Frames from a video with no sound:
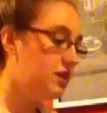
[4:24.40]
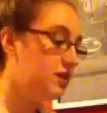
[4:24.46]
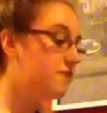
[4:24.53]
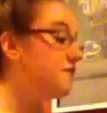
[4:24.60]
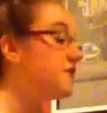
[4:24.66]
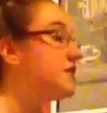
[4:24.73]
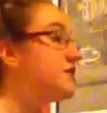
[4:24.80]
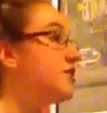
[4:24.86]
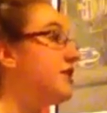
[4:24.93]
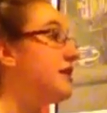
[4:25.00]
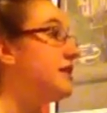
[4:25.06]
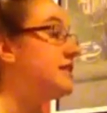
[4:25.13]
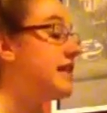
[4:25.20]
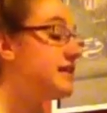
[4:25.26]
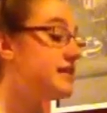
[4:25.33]
The first
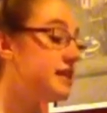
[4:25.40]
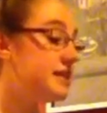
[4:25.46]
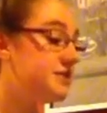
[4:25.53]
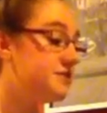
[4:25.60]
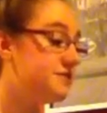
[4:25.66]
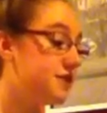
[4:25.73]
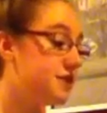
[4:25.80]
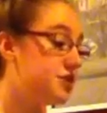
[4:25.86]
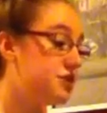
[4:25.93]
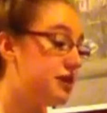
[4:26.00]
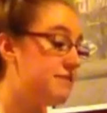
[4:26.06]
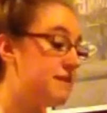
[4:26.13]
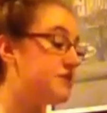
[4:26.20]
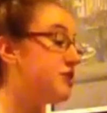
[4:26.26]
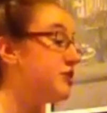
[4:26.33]
screening test is a first
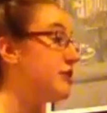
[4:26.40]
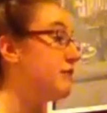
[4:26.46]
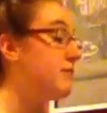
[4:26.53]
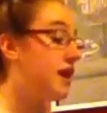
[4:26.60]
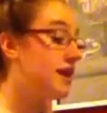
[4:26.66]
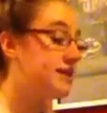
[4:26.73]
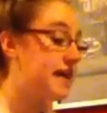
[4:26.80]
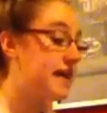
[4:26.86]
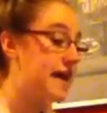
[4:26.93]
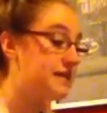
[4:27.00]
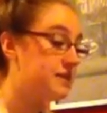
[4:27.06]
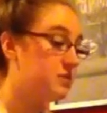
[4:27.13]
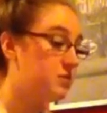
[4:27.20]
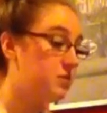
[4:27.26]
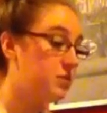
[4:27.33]
trimester combined
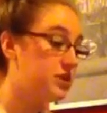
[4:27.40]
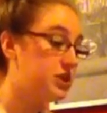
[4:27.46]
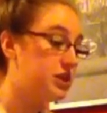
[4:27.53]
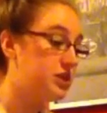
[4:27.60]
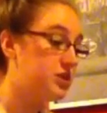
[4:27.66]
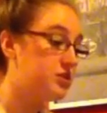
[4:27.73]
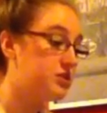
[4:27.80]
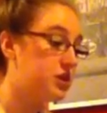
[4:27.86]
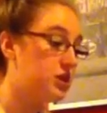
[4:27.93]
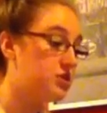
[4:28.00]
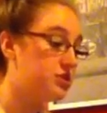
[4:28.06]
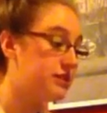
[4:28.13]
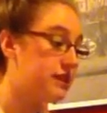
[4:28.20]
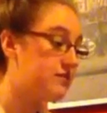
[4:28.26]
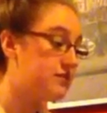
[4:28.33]
test, which includes
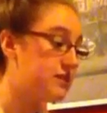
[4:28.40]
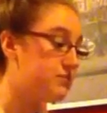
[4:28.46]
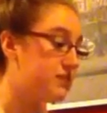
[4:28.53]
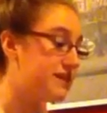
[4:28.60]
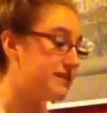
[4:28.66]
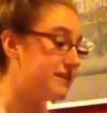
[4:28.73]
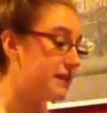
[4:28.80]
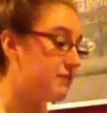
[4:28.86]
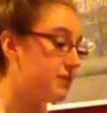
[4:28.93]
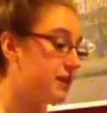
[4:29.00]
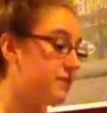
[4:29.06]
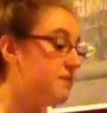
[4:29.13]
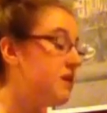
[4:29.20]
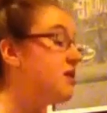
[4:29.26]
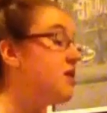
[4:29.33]
ultrasounds and blood
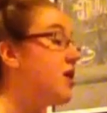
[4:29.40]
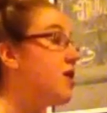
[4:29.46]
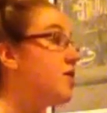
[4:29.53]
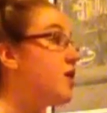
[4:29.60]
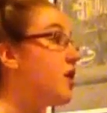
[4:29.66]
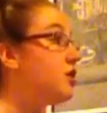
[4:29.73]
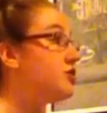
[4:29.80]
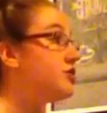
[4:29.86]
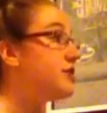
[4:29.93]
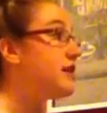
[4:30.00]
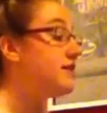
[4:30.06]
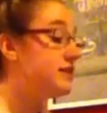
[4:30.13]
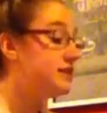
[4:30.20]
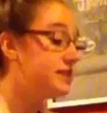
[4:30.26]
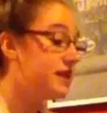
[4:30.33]
sampling. The
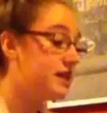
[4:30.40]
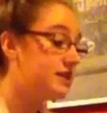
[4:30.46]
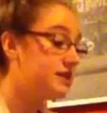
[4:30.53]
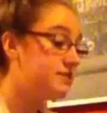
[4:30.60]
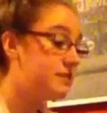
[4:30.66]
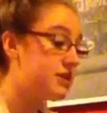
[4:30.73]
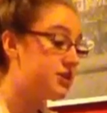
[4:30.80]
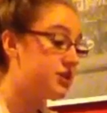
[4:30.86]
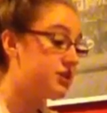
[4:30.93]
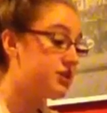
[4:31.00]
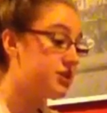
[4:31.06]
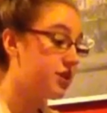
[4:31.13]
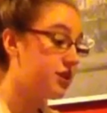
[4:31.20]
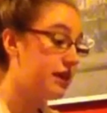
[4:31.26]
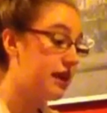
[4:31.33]
ultrasound is done to measure a
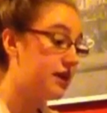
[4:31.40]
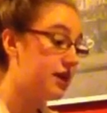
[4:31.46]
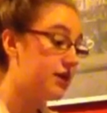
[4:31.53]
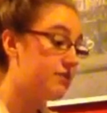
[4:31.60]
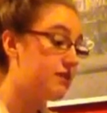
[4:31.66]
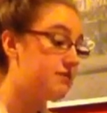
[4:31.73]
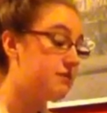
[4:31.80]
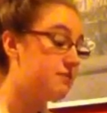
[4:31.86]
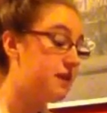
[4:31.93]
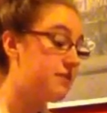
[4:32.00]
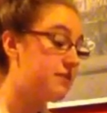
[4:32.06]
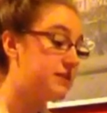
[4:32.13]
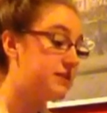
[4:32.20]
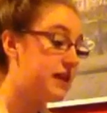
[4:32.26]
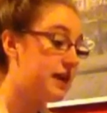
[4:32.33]
certain area around the
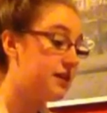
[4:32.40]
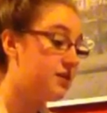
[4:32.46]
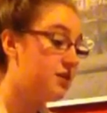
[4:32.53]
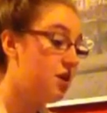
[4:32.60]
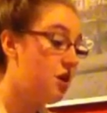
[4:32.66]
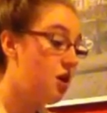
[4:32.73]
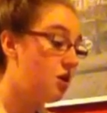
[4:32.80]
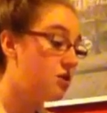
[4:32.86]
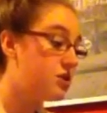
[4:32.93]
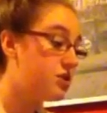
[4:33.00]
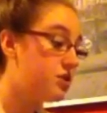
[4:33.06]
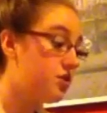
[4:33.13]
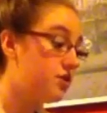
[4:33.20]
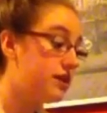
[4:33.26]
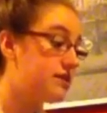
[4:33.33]
baby's neck, also
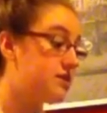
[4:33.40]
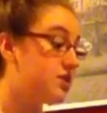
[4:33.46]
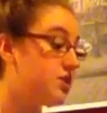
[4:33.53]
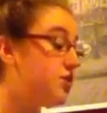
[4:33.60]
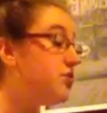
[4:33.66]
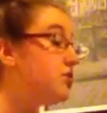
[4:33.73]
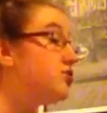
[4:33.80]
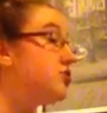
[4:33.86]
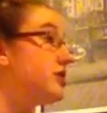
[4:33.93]
known as a nuchal